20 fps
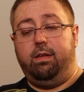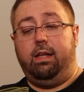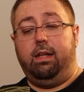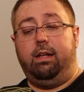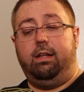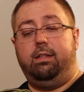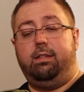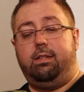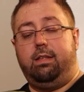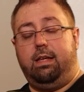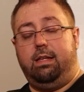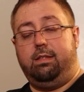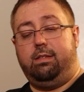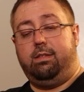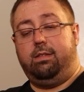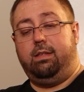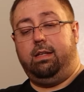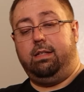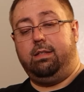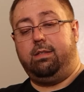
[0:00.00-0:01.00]
and it's,
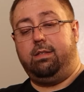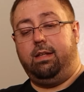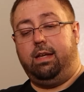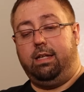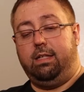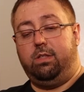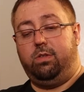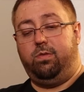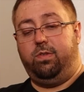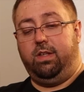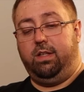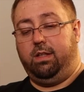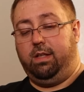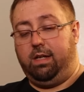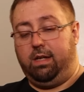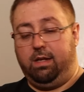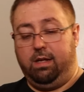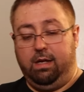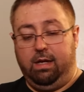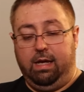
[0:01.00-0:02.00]
it's, it's nice
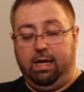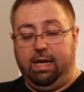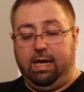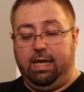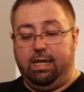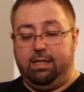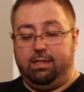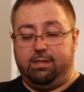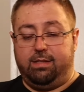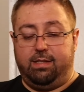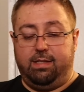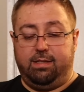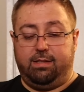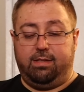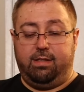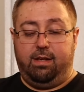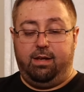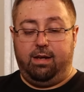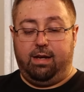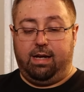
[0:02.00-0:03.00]
feeling. And it's this
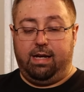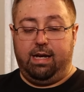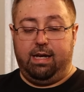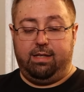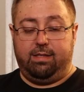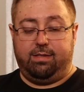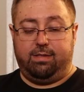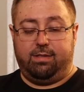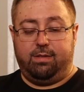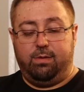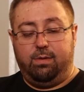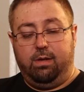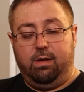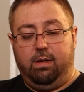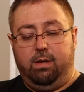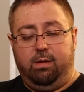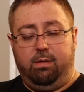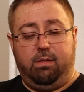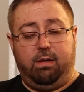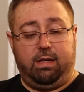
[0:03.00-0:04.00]
nice,
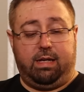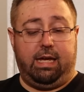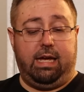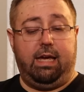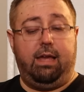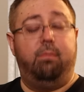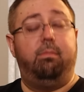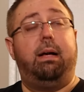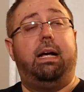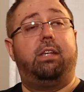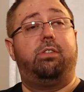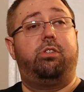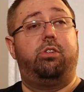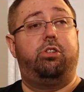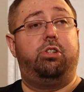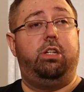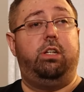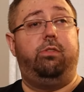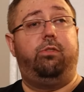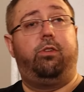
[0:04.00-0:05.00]
again, Master
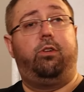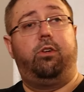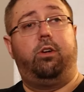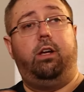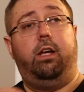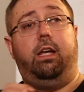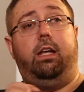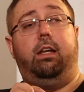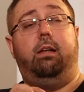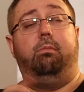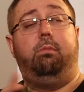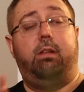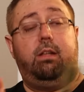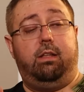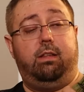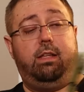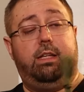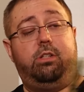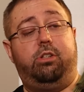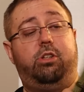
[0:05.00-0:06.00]
Chief green. I mean,
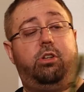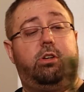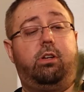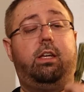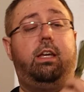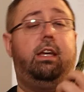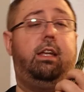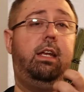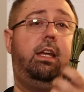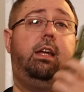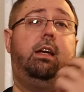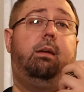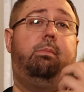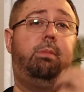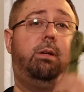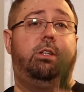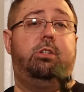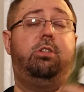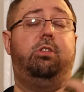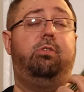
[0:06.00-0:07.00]
unless you're getting a
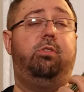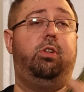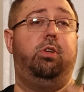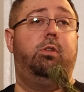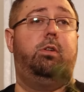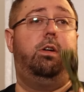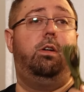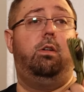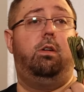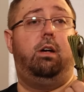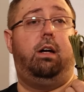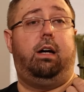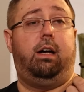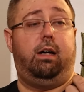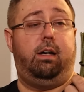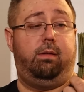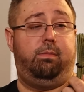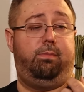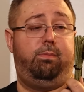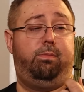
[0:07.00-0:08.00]
bunch of U,
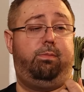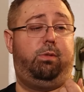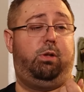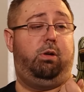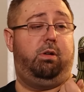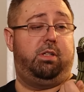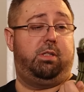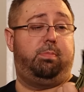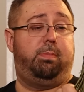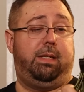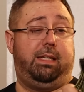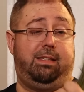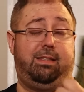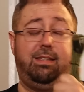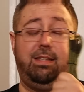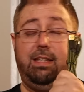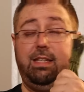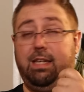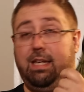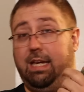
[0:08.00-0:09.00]
uh, U S B
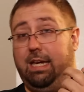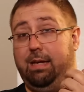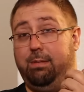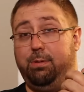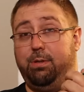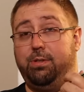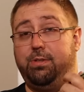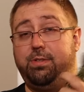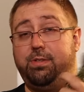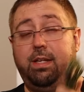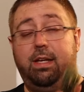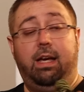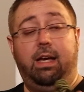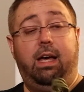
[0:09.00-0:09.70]
C cables,